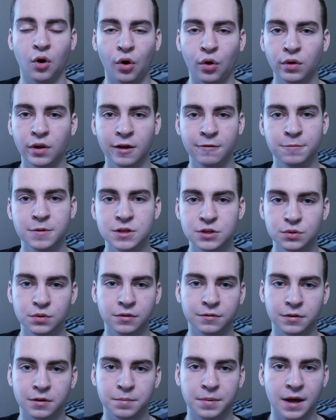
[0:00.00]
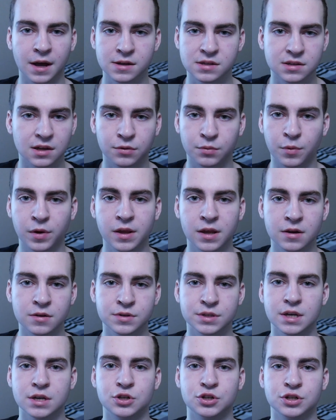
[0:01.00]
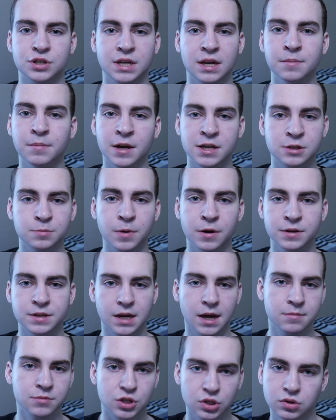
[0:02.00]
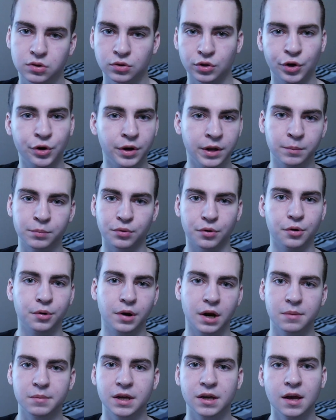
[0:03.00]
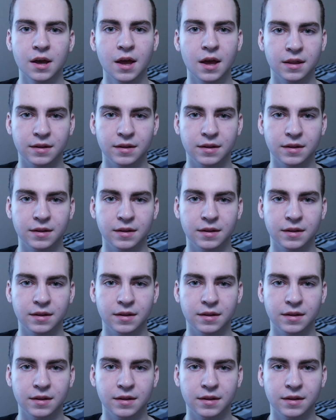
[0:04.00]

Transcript: all I've been doing for the past 3 years is just in my spare time, just learning programming,